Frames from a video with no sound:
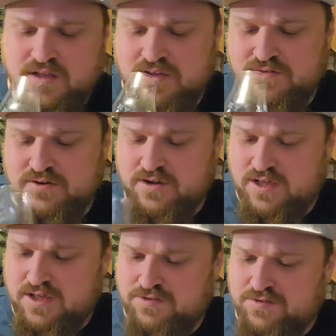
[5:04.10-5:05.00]
and give her a
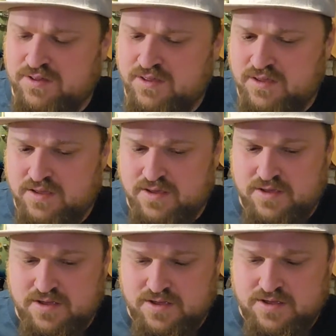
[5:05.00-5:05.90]
taste.
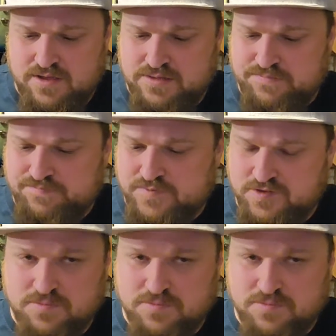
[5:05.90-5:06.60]
This